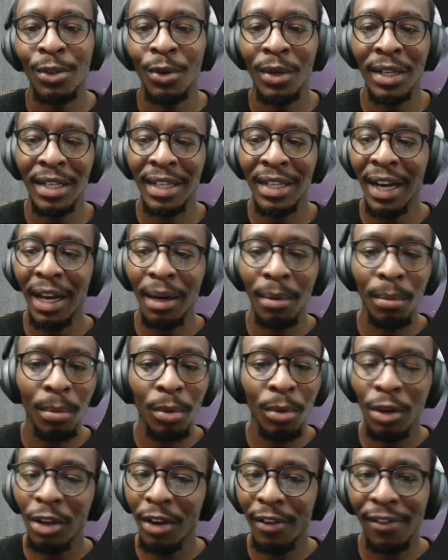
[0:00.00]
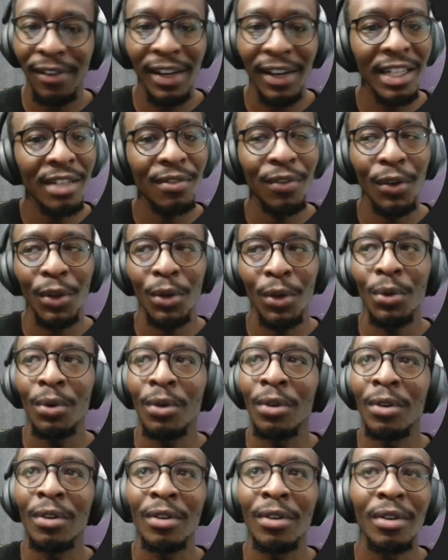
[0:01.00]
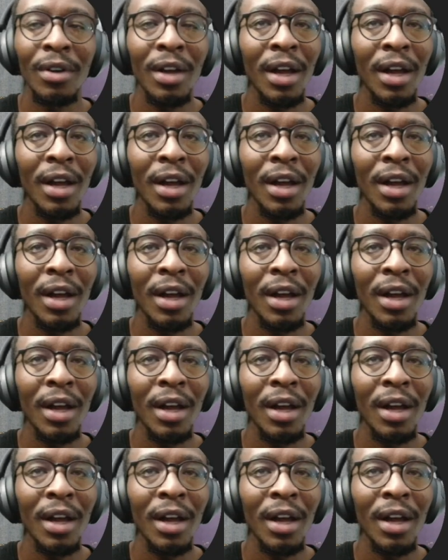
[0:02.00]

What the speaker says: So it can book your flight for you.